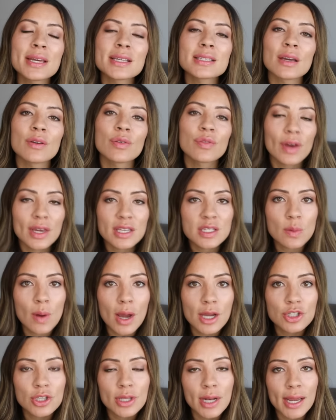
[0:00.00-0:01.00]
is a face
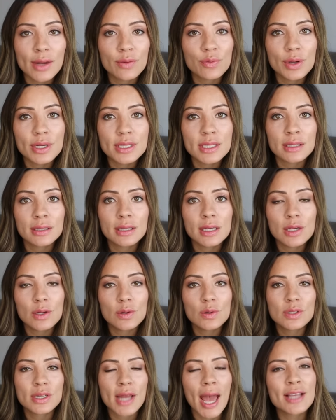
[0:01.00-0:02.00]
wash that I have recently used.